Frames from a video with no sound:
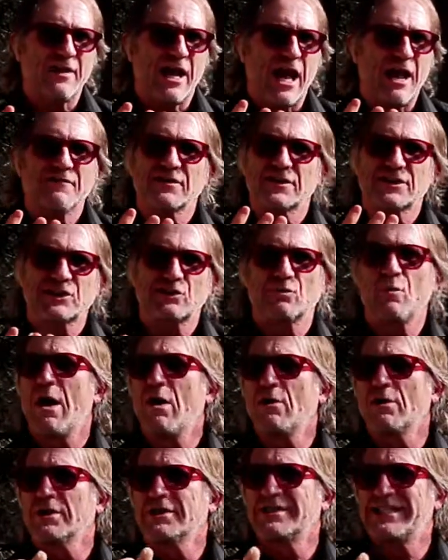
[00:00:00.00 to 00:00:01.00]
to have a
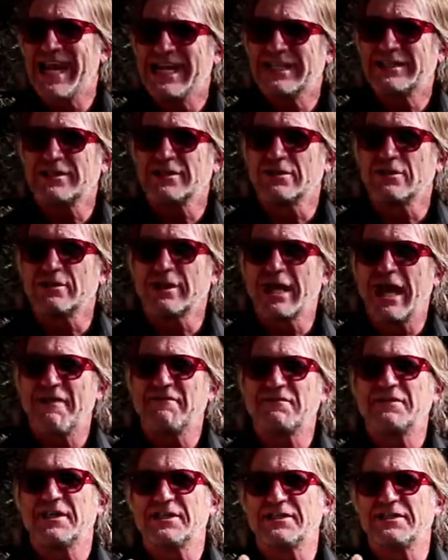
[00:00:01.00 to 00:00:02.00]
swollen testicle to
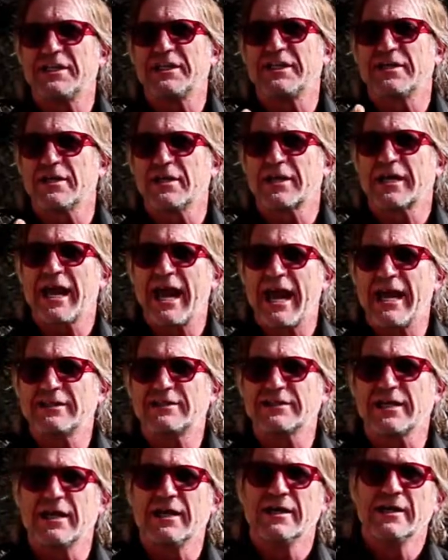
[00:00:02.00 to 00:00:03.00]
have testicular
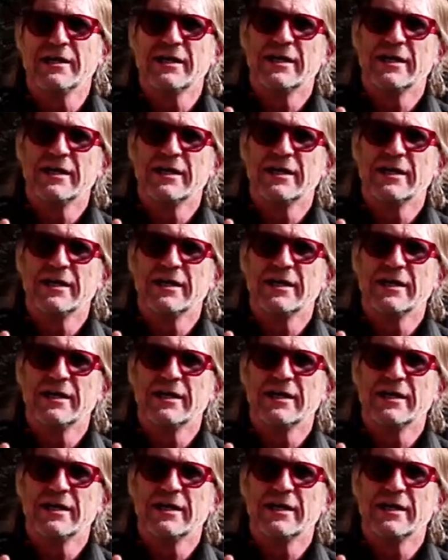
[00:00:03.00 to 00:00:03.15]
cancer.